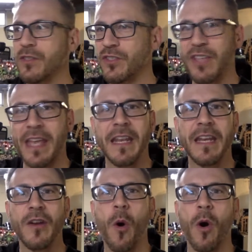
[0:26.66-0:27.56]
set
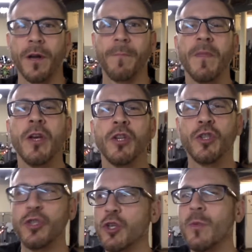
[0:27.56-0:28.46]
in autumn,
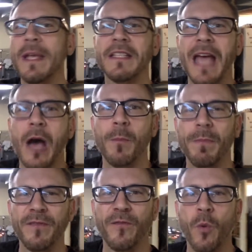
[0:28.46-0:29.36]
two weeks out
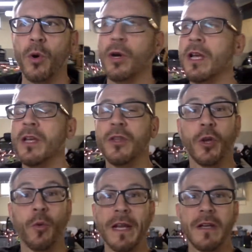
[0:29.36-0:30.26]
before the
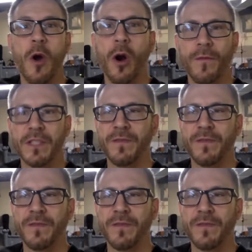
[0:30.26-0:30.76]
Great Harvest